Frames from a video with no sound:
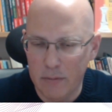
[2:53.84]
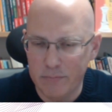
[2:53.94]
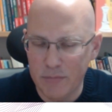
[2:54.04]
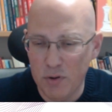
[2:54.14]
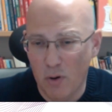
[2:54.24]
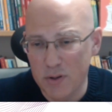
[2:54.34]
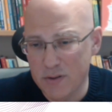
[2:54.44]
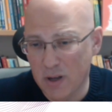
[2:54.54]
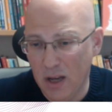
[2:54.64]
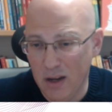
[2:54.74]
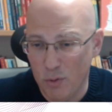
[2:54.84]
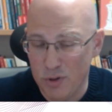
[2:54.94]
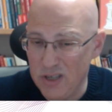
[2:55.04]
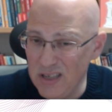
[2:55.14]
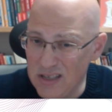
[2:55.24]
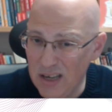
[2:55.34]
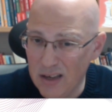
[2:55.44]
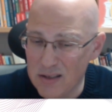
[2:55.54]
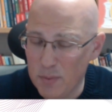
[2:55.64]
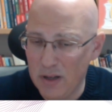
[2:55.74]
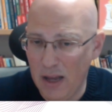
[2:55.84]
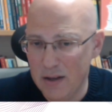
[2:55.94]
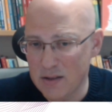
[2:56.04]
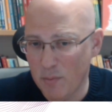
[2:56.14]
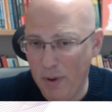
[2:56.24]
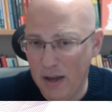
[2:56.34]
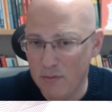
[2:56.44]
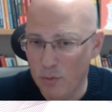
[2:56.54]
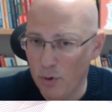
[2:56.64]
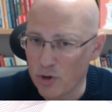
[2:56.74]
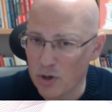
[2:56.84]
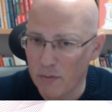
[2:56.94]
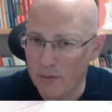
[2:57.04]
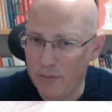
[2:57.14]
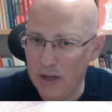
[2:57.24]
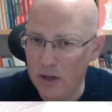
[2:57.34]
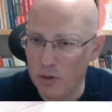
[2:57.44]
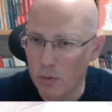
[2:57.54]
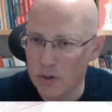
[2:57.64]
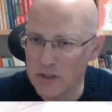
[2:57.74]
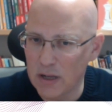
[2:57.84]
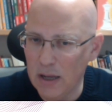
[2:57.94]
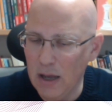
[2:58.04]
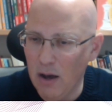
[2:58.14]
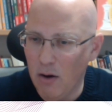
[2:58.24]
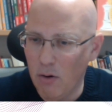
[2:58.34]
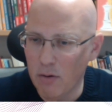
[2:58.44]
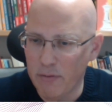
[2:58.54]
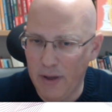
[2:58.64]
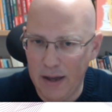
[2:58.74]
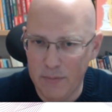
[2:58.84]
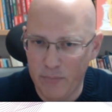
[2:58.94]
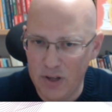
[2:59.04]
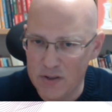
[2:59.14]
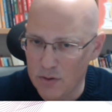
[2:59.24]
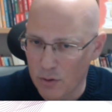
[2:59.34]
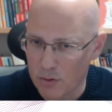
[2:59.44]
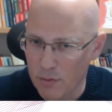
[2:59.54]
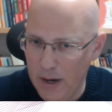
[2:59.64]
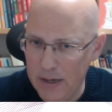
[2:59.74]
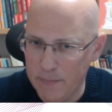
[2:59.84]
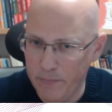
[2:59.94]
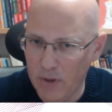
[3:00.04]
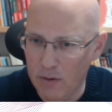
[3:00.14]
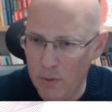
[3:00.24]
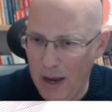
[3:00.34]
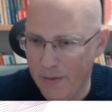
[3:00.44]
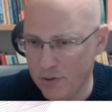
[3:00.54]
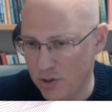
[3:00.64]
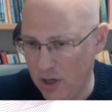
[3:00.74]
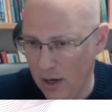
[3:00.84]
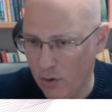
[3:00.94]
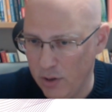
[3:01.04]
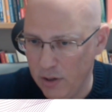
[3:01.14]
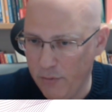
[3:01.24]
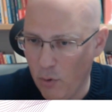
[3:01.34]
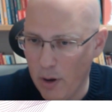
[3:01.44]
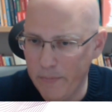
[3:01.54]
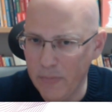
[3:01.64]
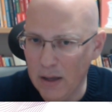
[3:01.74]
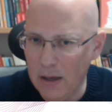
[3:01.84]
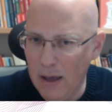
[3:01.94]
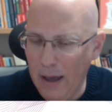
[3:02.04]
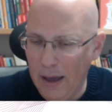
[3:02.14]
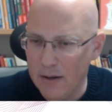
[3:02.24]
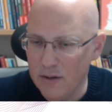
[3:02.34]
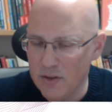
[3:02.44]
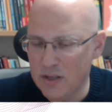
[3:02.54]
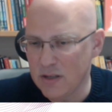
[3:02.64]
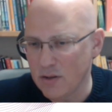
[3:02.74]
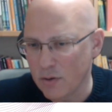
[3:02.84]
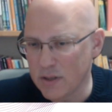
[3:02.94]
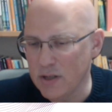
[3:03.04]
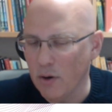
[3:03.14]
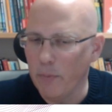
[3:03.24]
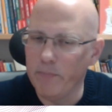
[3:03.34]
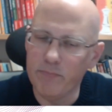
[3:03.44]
You also can go d6, but that is a bad version of a Philidors. All of that is not great. We have to take on e4, and this is also